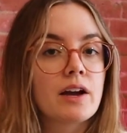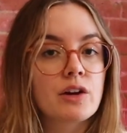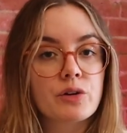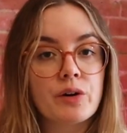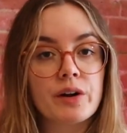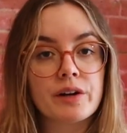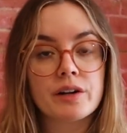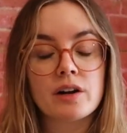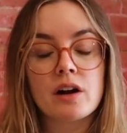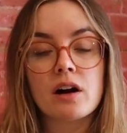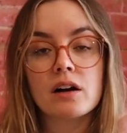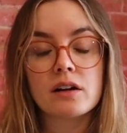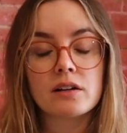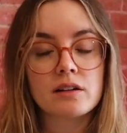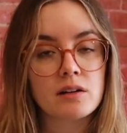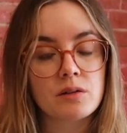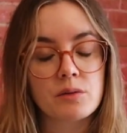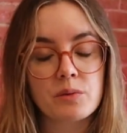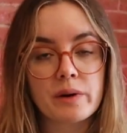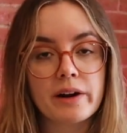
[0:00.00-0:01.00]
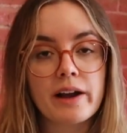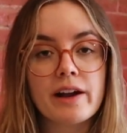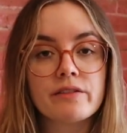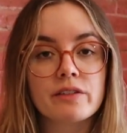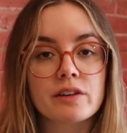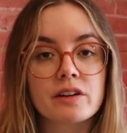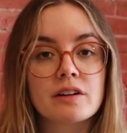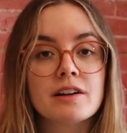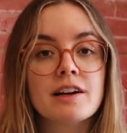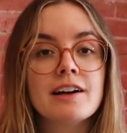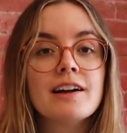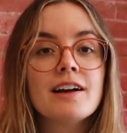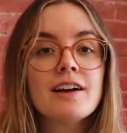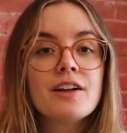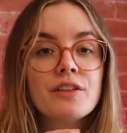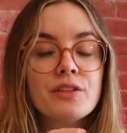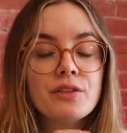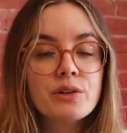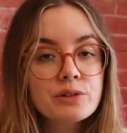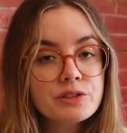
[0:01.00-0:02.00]
a credit card or whatever,
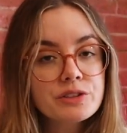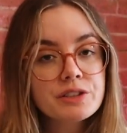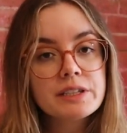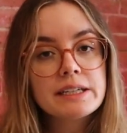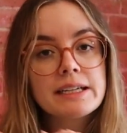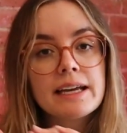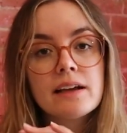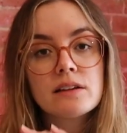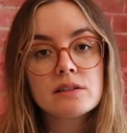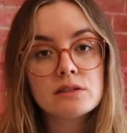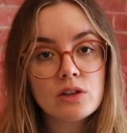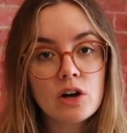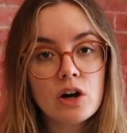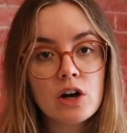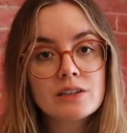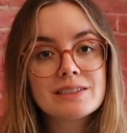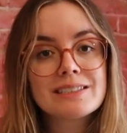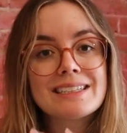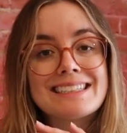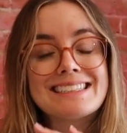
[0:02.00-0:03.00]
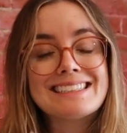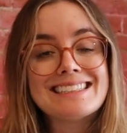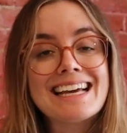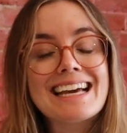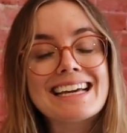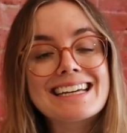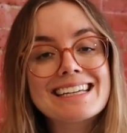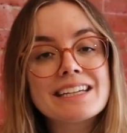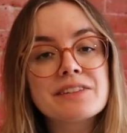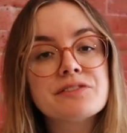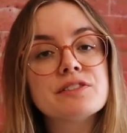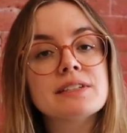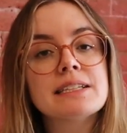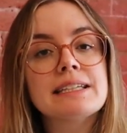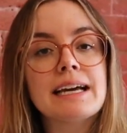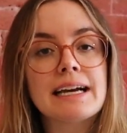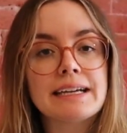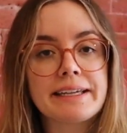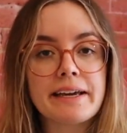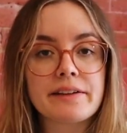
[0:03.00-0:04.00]
those are gonna get logged
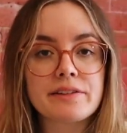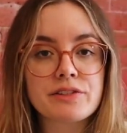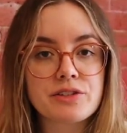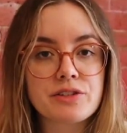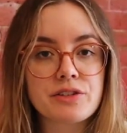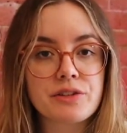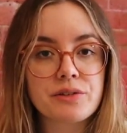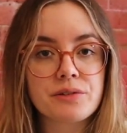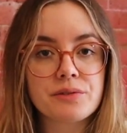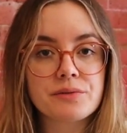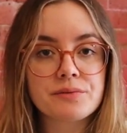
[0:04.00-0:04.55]
negatively against you,